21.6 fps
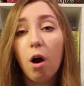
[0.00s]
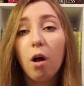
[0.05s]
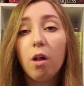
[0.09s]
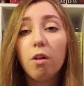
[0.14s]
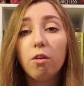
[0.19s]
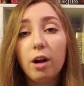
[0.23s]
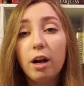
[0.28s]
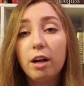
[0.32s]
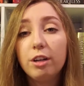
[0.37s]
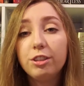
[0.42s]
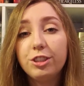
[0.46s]
All
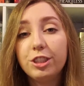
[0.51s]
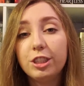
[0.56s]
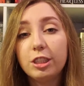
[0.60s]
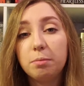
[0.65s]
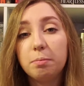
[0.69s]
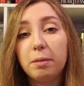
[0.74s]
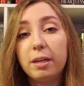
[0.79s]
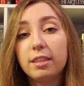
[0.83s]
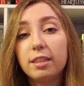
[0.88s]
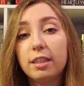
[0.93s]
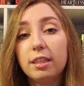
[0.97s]
around, she just
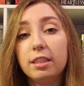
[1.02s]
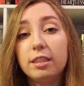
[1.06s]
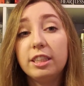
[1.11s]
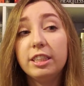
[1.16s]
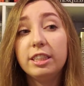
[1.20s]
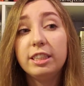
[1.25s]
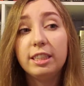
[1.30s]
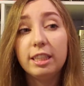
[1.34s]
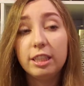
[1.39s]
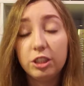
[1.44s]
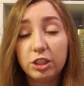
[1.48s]
makes
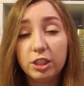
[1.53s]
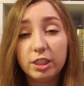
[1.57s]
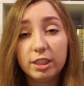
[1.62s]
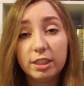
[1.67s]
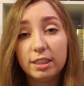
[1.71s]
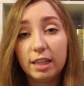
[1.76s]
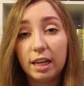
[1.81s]
decisions